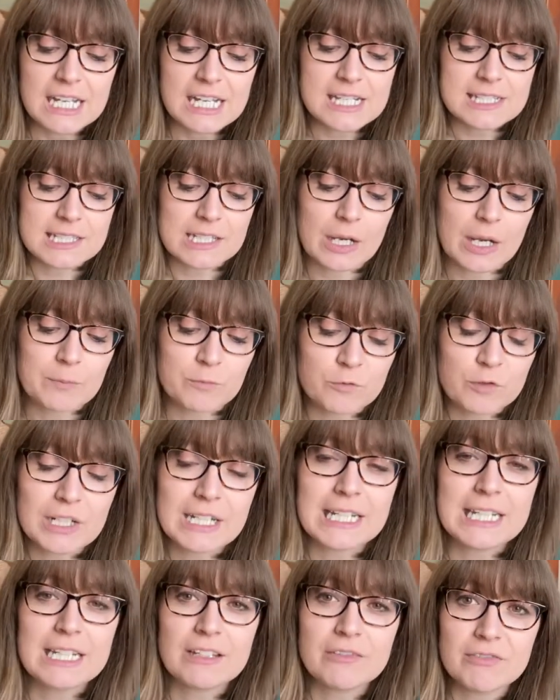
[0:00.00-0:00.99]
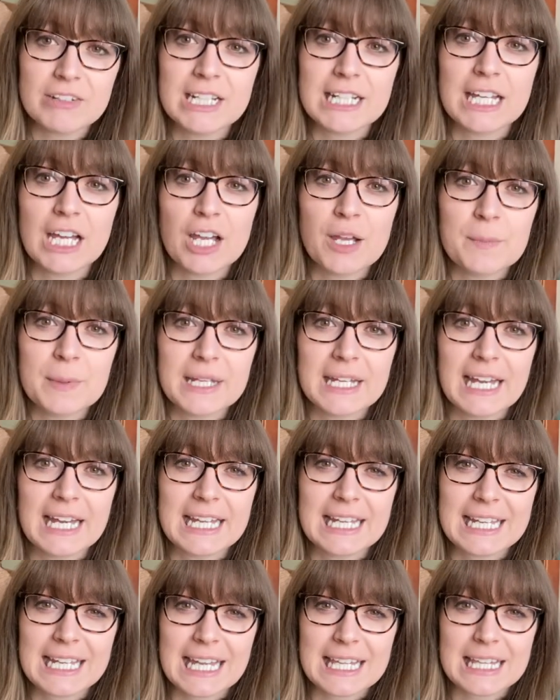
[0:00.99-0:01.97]
So I'm really, really hoping I
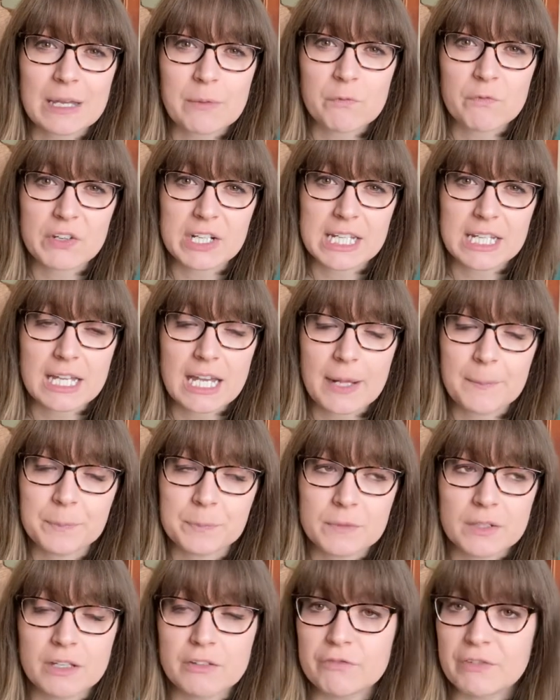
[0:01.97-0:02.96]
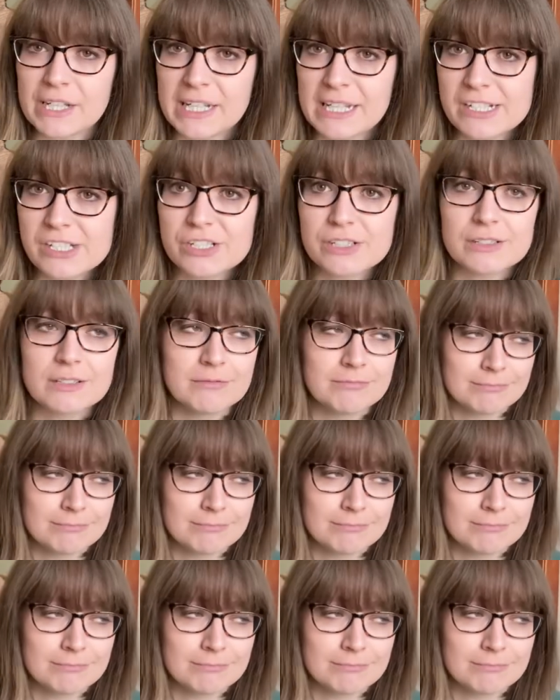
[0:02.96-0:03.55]
can get them finished.